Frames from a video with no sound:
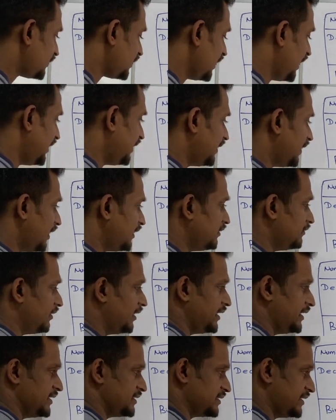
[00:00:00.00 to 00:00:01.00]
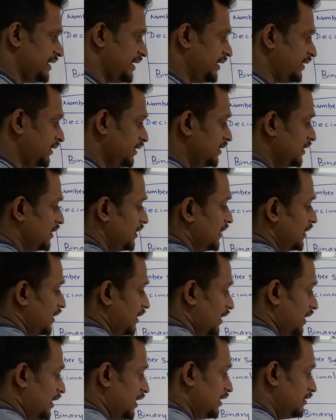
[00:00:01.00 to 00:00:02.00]
Right, another one is there.
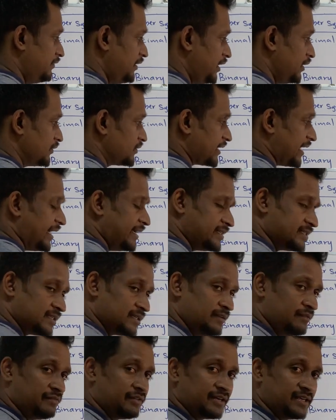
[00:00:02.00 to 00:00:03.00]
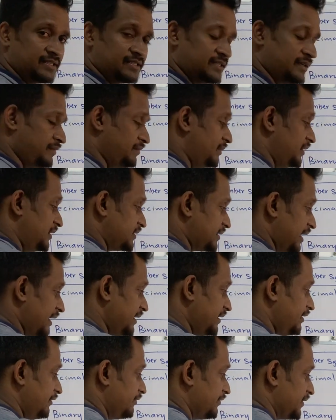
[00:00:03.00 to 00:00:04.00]
We use 8 different symbols,
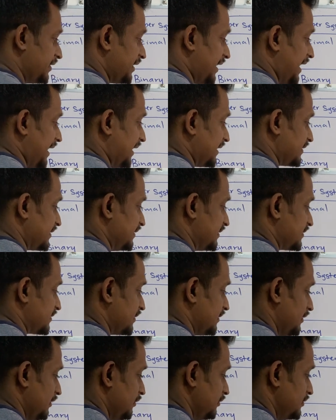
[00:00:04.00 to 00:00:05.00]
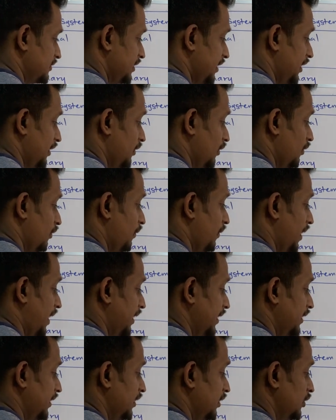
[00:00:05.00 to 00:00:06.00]
8 different characters. 0,
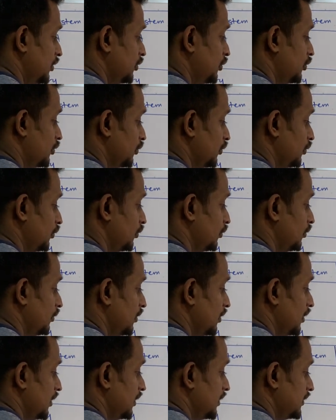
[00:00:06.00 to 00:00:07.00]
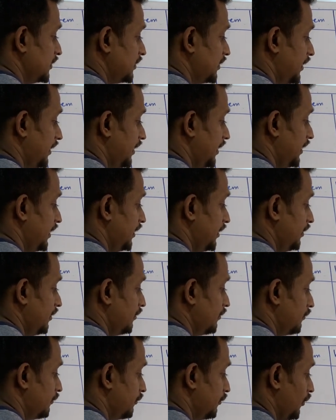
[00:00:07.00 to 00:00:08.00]
1, 2, 3,
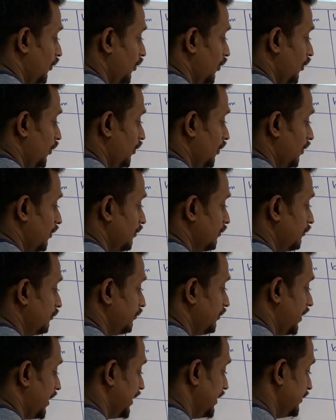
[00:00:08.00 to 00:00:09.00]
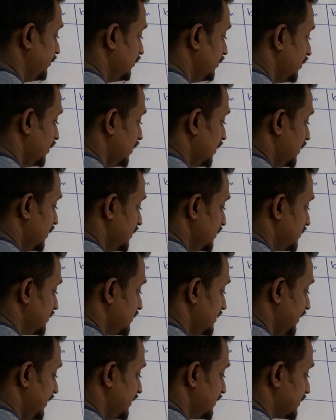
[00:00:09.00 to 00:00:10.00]
4, 5,
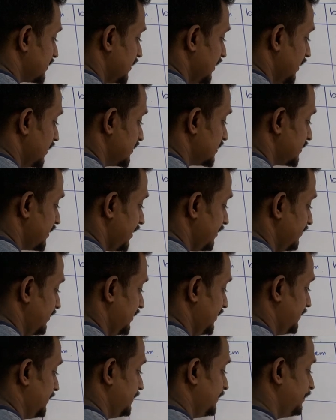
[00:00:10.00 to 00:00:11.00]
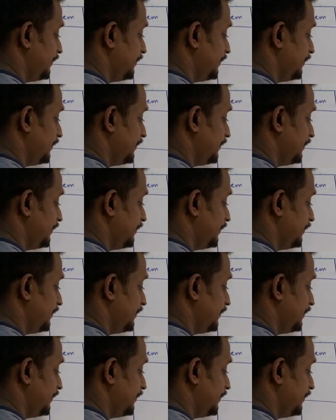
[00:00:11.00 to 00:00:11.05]
6, 7.